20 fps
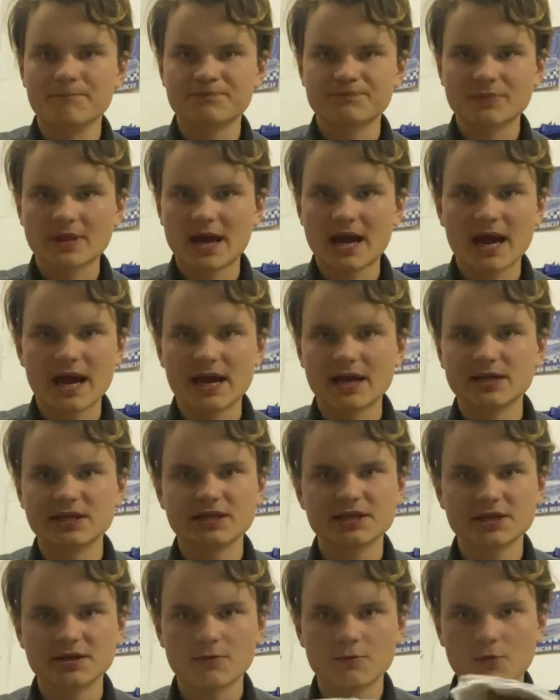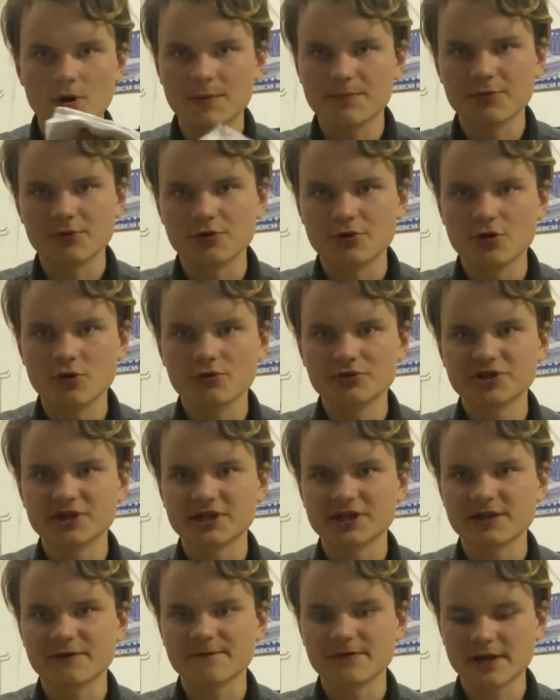hands, wipe your nose and
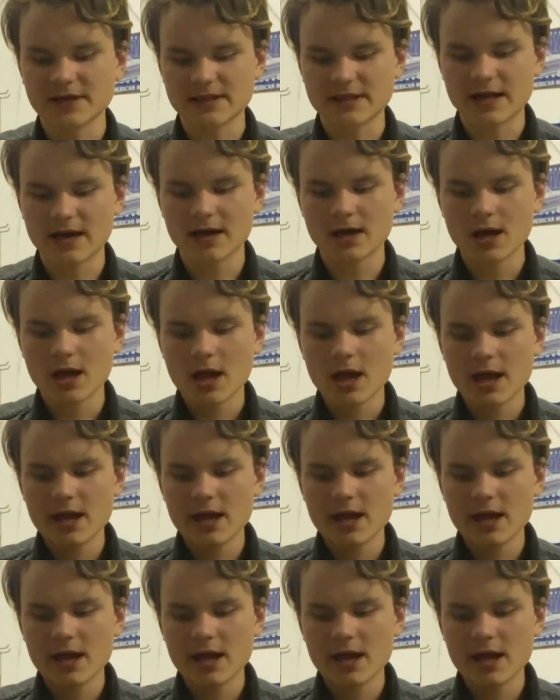stuff like that.